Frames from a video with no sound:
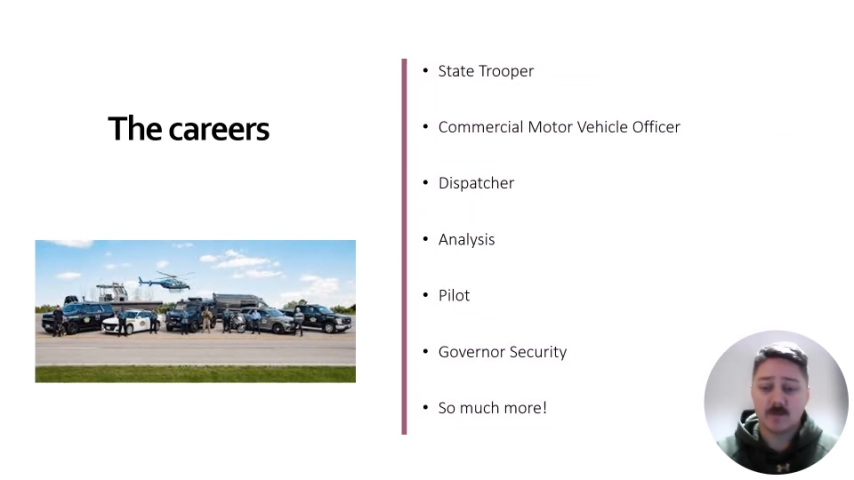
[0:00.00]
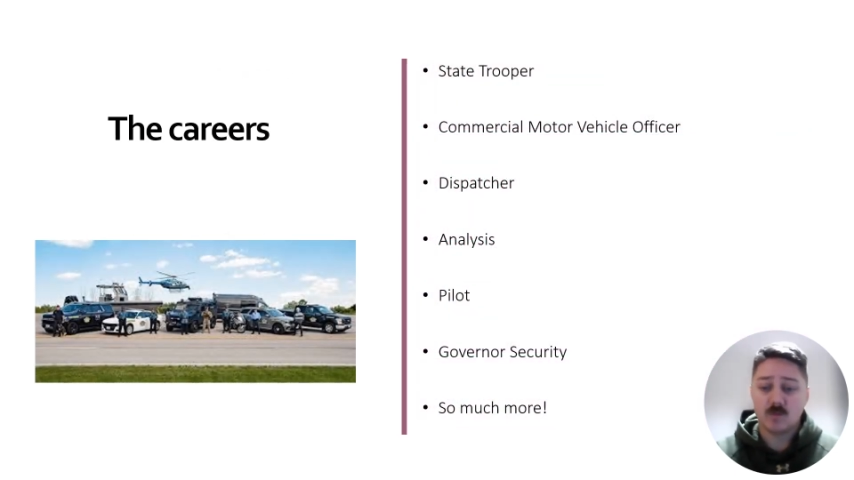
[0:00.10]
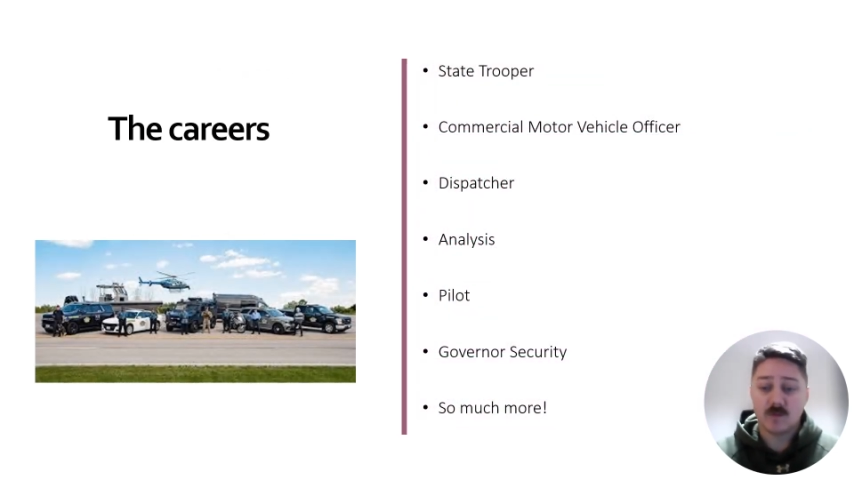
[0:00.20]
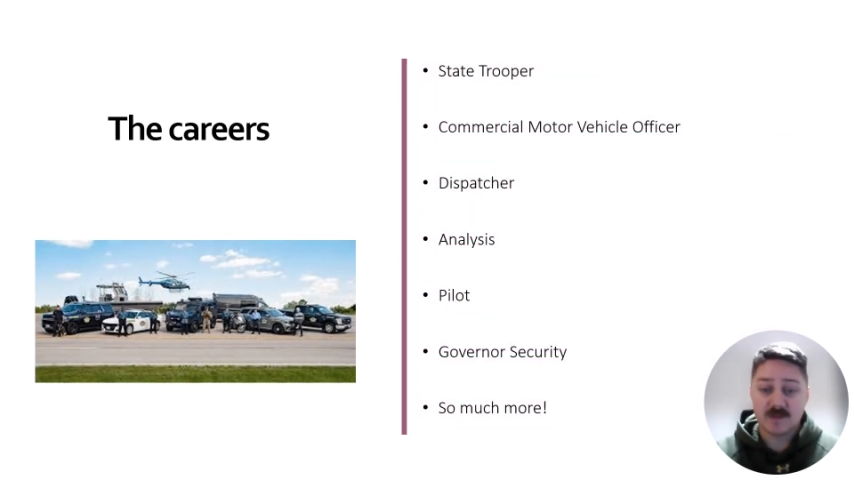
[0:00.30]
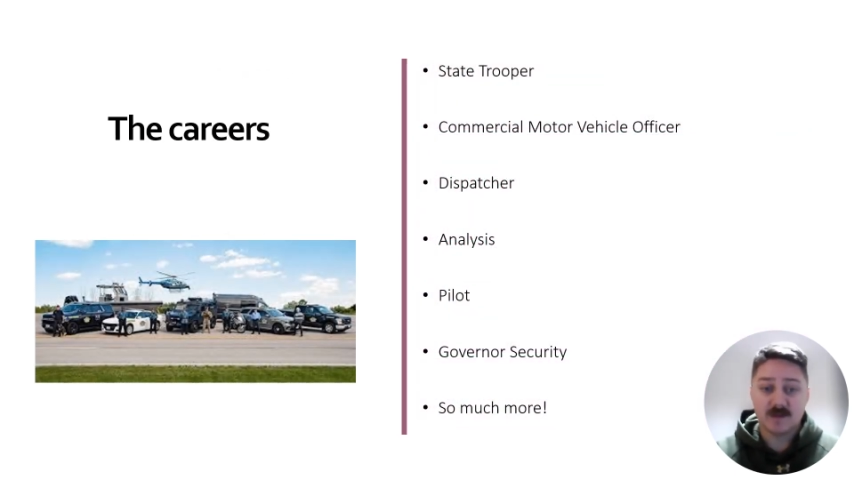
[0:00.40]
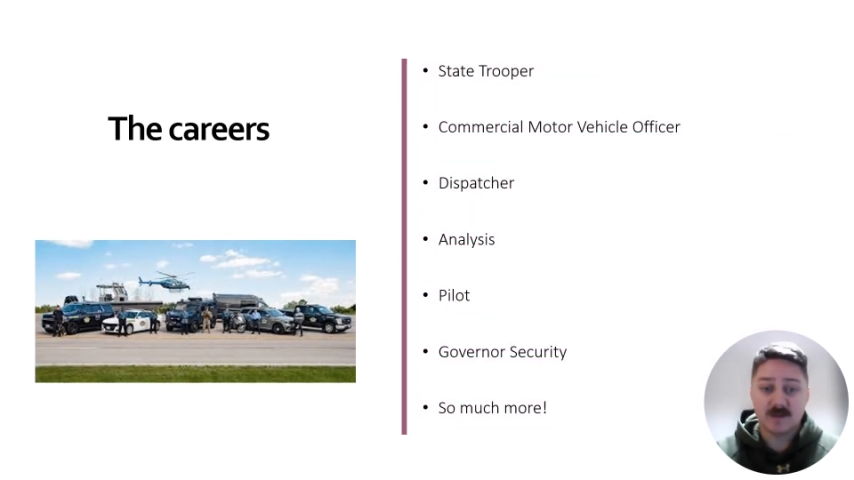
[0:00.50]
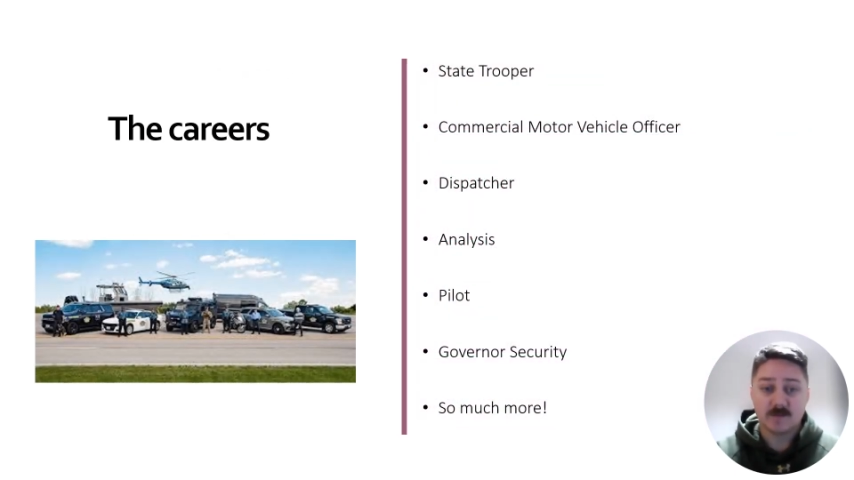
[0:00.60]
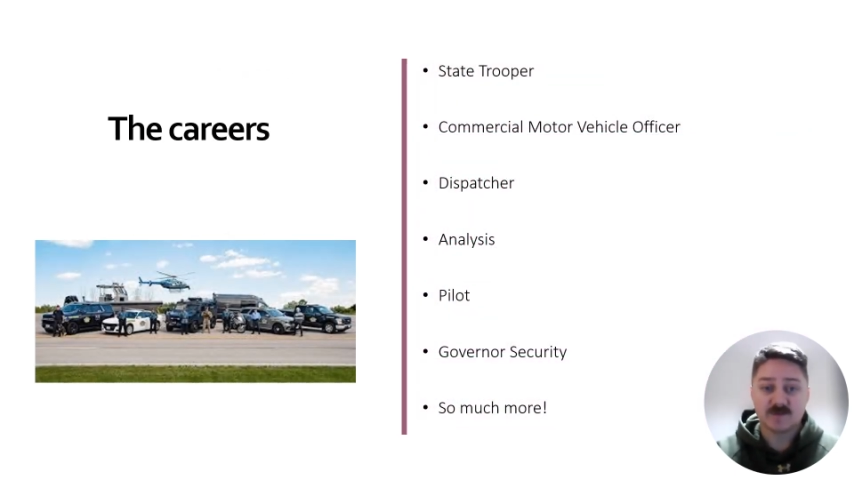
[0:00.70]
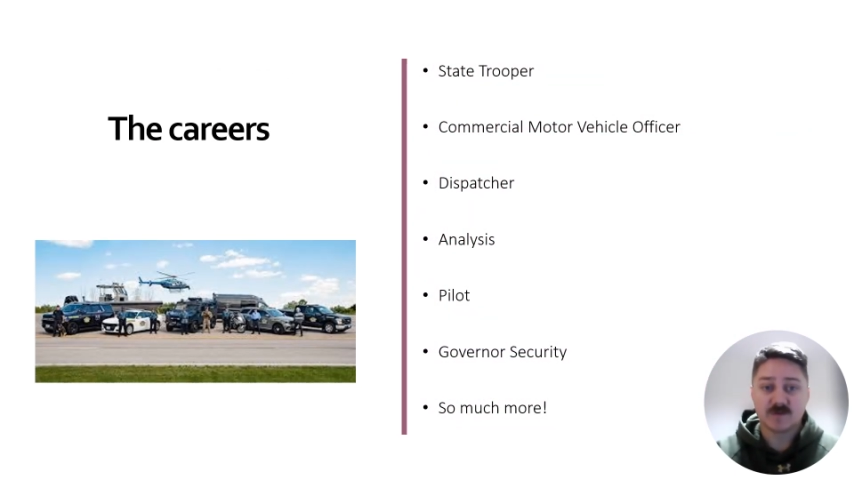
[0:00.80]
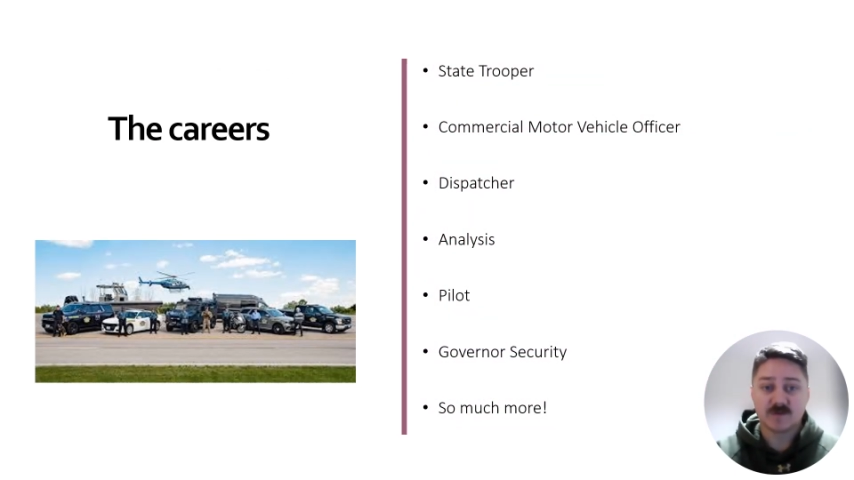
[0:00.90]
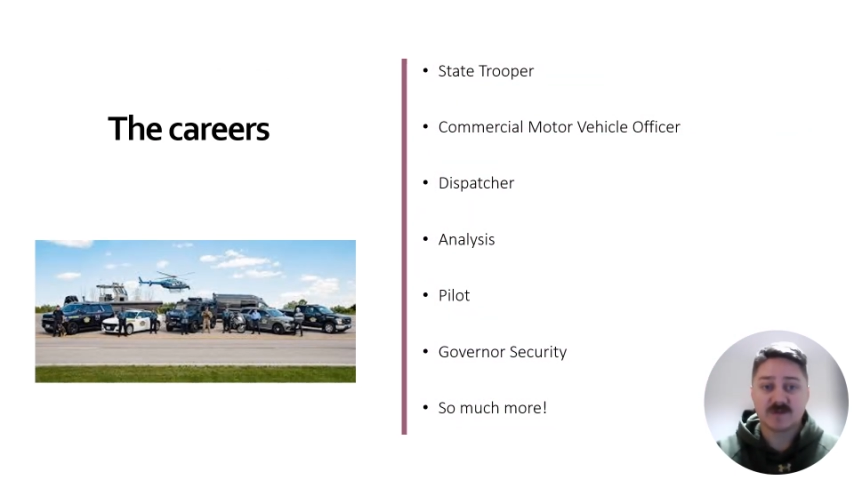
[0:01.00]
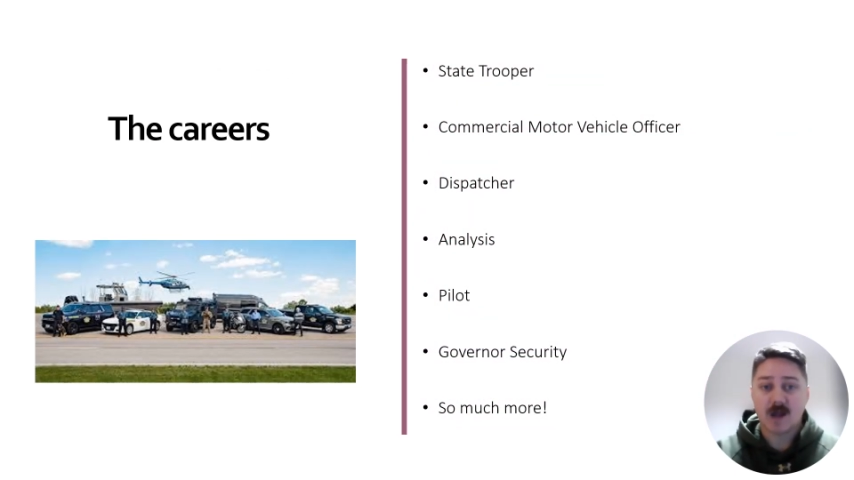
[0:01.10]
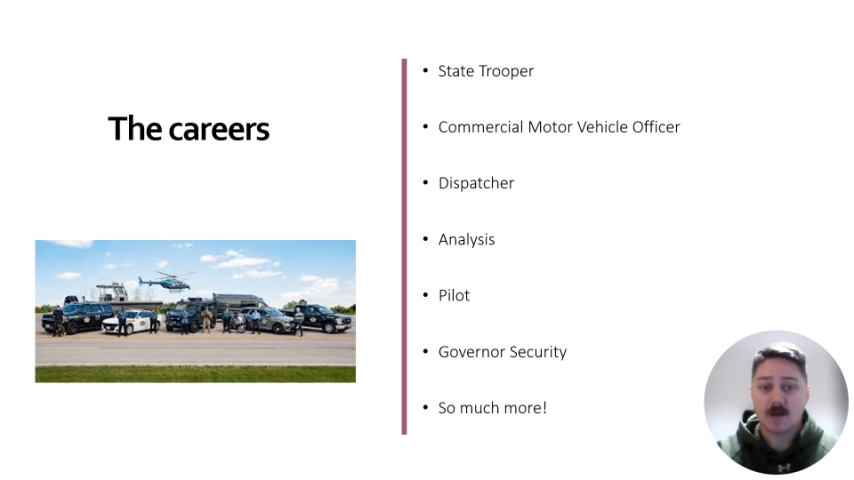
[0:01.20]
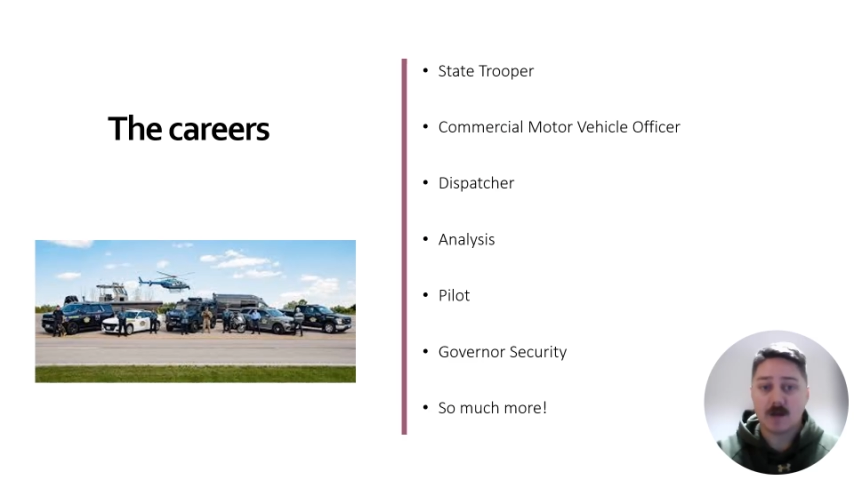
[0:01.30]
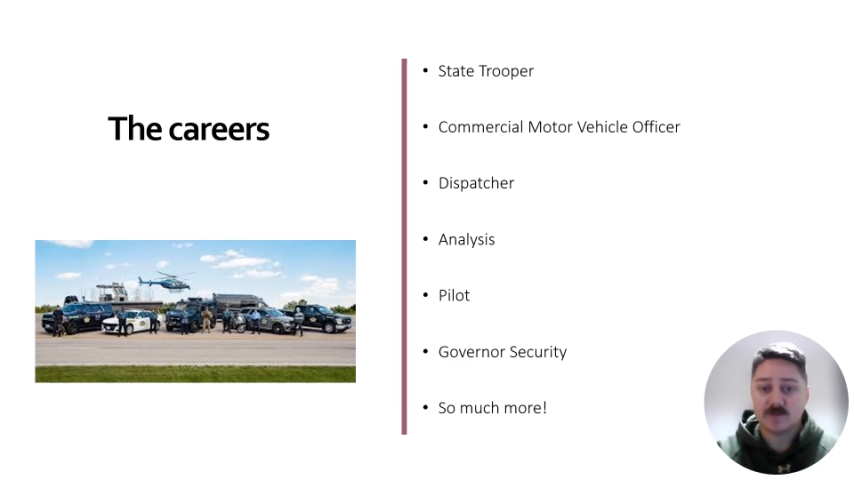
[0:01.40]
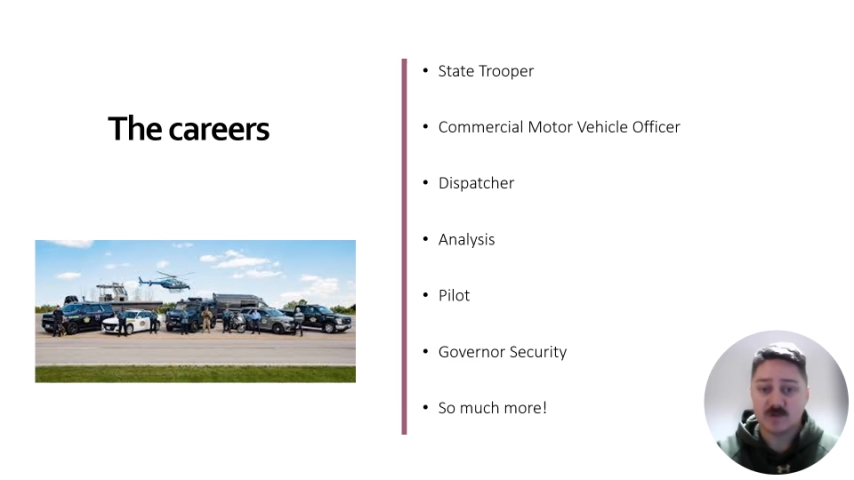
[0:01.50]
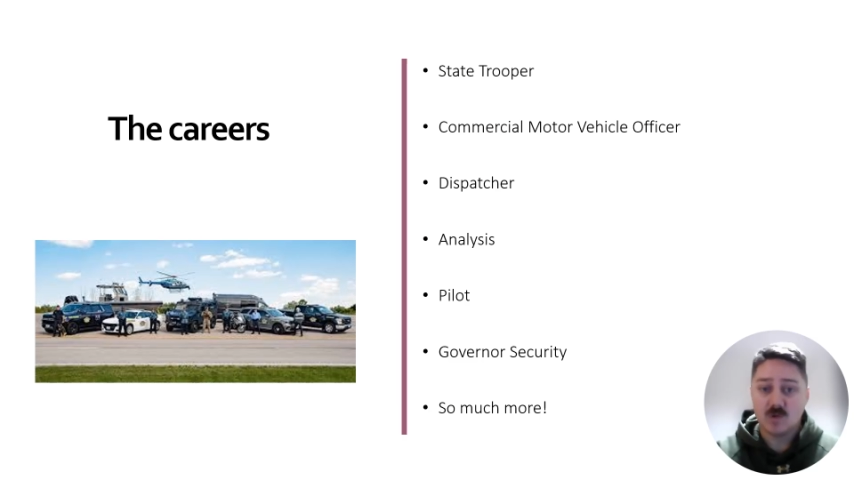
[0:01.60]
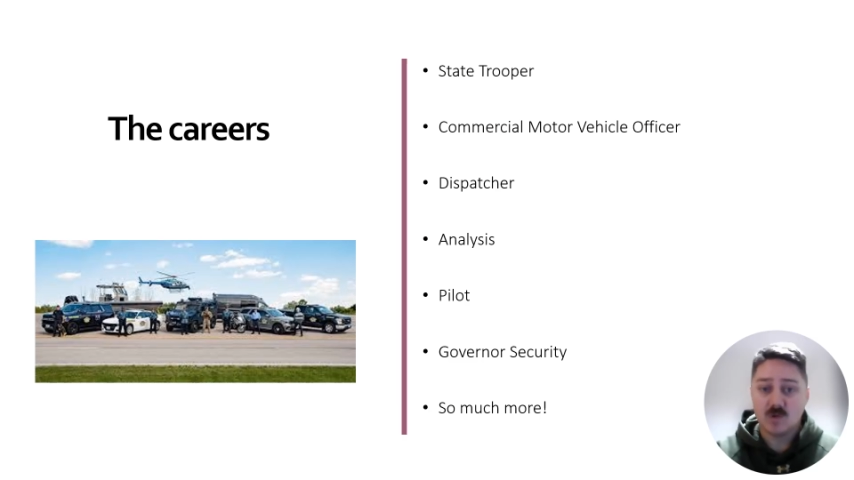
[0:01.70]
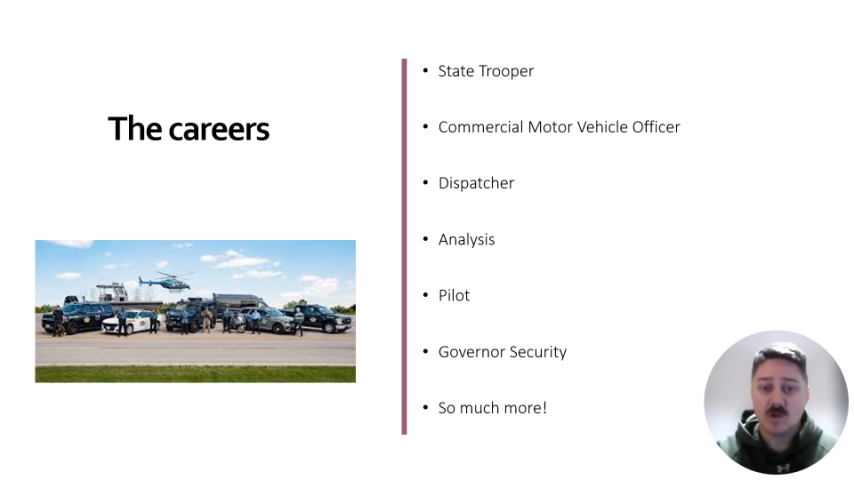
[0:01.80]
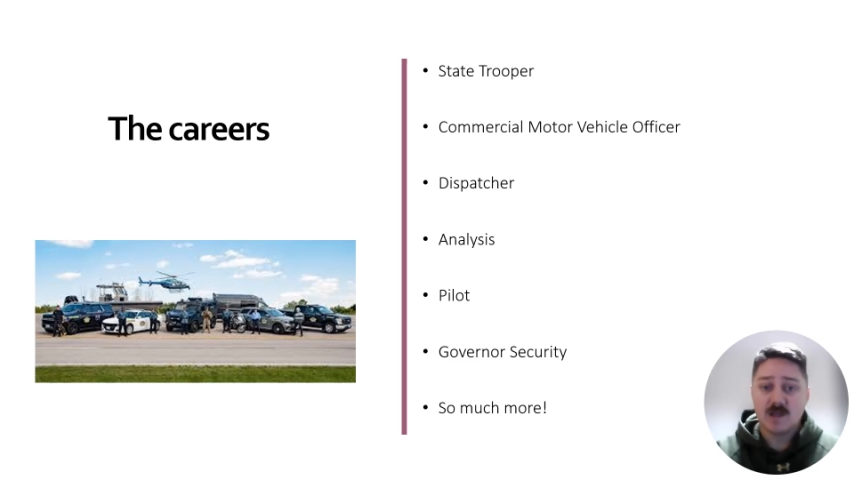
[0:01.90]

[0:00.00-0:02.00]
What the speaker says: within the Missouri State Highway Patrol